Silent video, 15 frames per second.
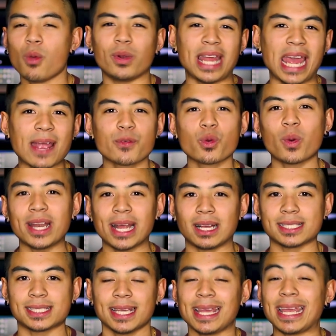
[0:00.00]
When everyone
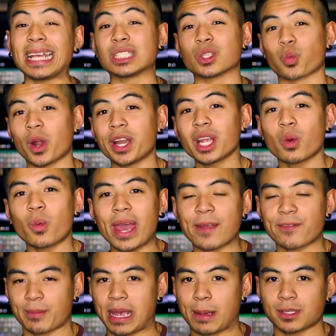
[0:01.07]
else is running
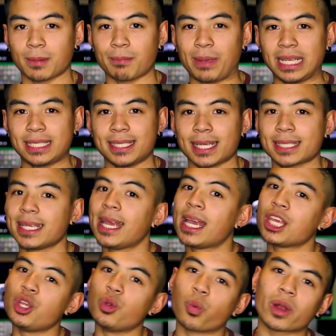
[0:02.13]
away from Amazon basics,
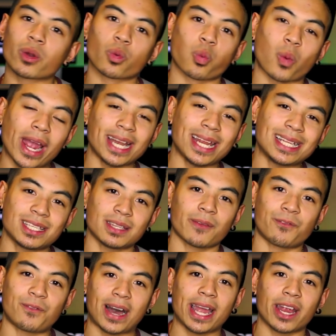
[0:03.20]
you run right into the
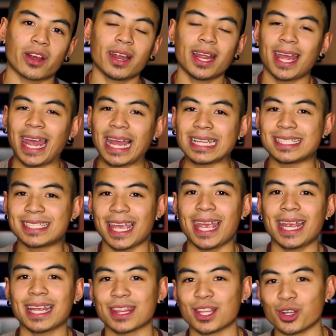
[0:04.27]
fire and
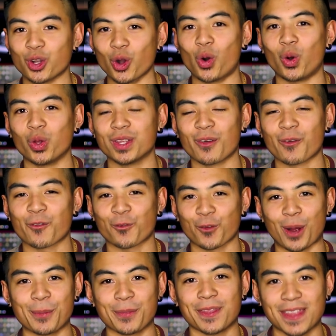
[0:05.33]
take the gold
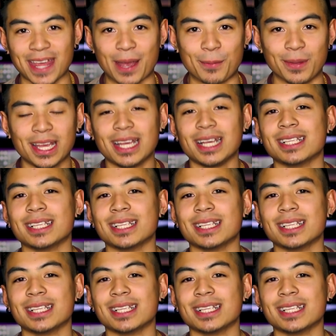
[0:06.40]
from them.